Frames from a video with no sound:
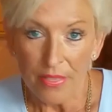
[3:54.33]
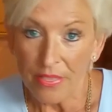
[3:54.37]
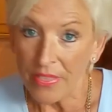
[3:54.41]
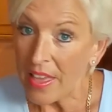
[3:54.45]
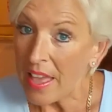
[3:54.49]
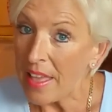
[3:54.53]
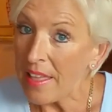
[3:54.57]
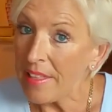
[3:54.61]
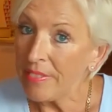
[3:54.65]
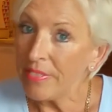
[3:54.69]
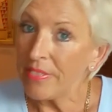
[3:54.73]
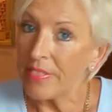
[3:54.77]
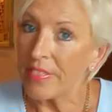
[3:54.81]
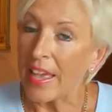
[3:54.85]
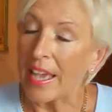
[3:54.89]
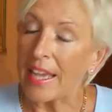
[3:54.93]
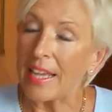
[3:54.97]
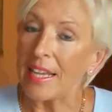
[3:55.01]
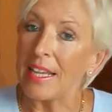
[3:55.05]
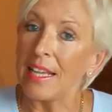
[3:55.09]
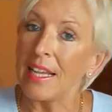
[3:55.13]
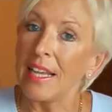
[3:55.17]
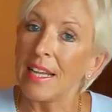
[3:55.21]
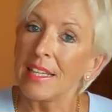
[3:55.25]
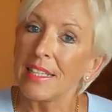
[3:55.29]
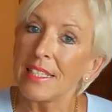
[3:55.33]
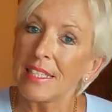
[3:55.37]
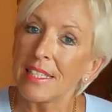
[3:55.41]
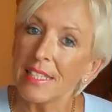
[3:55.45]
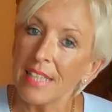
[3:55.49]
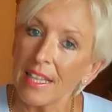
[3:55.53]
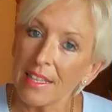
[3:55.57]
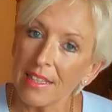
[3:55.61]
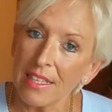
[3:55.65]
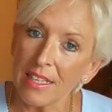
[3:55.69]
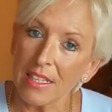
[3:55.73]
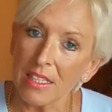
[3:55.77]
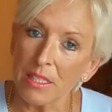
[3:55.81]
Then they
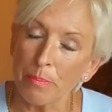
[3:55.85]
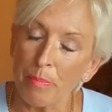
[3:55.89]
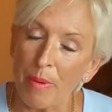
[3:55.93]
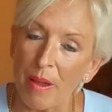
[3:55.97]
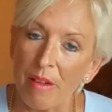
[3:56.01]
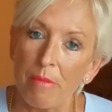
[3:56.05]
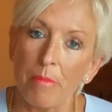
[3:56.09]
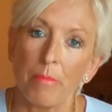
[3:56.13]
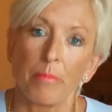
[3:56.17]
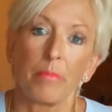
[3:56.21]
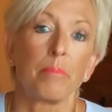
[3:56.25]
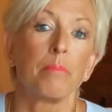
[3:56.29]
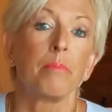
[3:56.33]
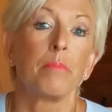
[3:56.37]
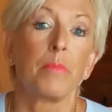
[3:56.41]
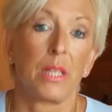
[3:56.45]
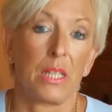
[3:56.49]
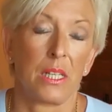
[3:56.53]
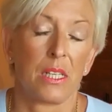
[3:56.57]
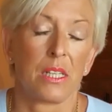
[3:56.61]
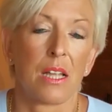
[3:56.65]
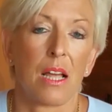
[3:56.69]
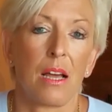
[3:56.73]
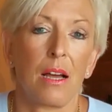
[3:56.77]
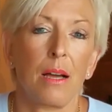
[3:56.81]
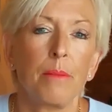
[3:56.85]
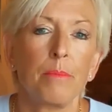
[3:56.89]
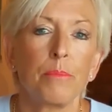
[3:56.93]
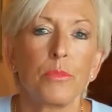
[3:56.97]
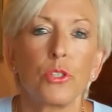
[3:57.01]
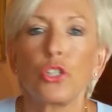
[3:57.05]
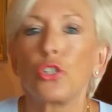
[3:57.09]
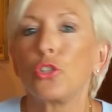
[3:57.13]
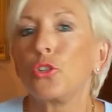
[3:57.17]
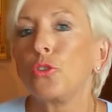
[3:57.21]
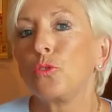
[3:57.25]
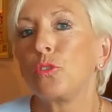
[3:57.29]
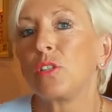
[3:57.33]
set the experiment up
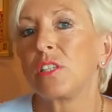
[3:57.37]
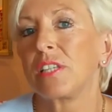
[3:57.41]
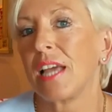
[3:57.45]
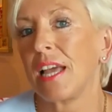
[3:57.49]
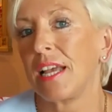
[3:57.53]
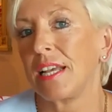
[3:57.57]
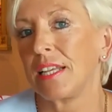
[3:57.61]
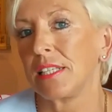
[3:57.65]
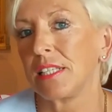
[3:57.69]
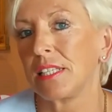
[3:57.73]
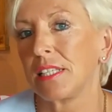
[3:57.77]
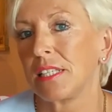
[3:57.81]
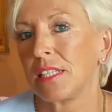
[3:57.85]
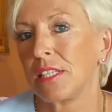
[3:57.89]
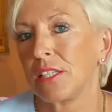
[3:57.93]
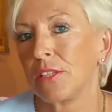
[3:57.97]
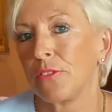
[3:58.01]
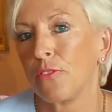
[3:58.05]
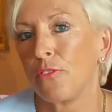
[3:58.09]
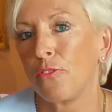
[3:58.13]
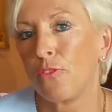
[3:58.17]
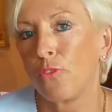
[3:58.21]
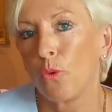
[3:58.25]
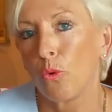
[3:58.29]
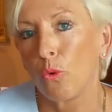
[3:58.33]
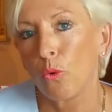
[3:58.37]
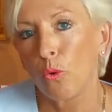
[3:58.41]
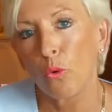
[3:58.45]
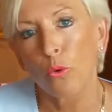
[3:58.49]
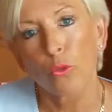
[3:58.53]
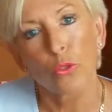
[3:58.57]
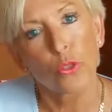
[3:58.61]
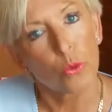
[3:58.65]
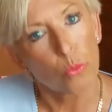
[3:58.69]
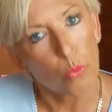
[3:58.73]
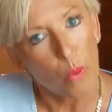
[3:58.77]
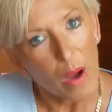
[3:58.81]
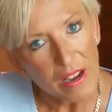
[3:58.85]
to test
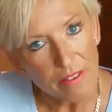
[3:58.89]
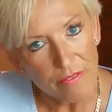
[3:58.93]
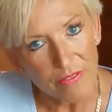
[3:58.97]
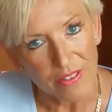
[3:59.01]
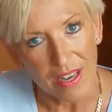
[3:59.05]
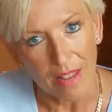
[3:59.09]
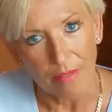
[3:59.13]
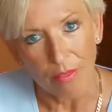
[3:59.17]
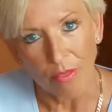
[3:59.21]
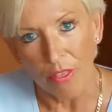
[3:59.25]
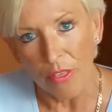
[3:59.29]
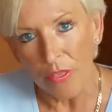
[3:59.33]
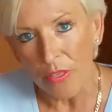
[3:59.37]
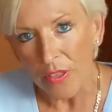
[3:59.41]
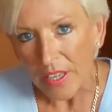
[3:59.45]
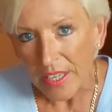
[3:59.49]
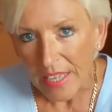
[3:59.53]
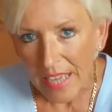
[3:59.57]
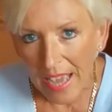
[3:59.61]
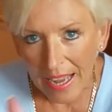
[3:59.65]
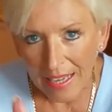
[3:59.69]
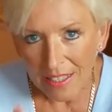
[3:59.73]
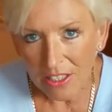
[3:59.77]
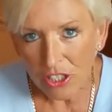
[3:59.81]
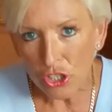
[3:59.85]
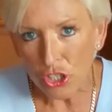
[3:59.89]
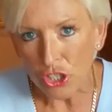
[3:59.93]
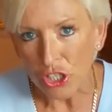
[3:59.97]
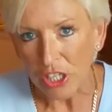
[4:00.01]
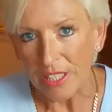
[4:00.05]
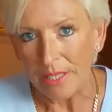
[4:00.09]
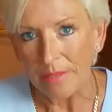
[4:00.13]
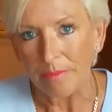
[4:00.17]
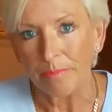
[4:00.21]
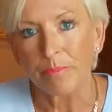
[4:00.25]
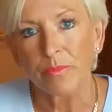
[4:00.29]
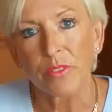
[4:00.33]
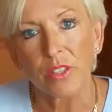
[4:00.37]
for the wavelength, the
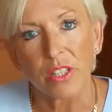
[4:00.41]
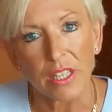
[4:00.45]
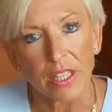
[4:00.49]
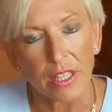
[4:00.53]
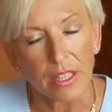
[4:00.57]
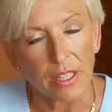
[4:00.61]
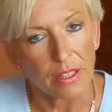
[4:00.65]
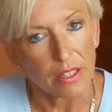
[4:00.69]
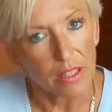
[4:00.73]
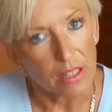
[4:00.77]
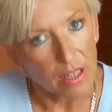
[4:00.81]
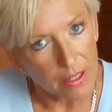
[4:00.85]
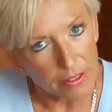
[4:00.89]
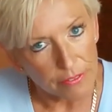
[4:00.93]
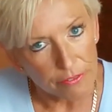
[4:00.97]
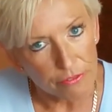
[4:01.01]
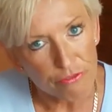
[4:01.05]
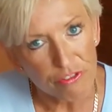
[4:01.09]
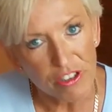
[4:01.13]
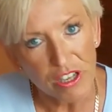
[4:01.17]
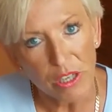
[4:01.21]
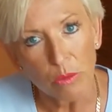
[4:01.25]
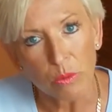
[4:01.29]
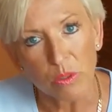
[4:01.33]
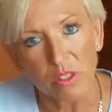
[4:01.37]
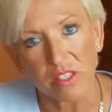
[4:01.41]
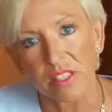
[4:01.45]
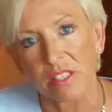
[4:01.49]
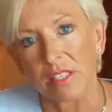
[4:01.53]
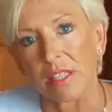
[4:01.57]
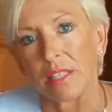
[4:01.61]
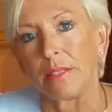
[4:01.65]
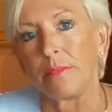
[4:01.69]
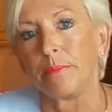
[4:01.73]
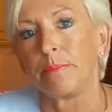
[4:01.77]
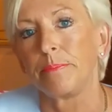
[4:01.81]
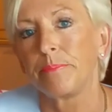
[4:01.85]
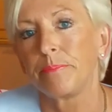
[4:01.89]
energy, the light
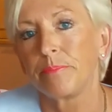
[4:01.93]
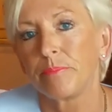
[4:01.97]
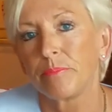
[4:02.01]
frequency.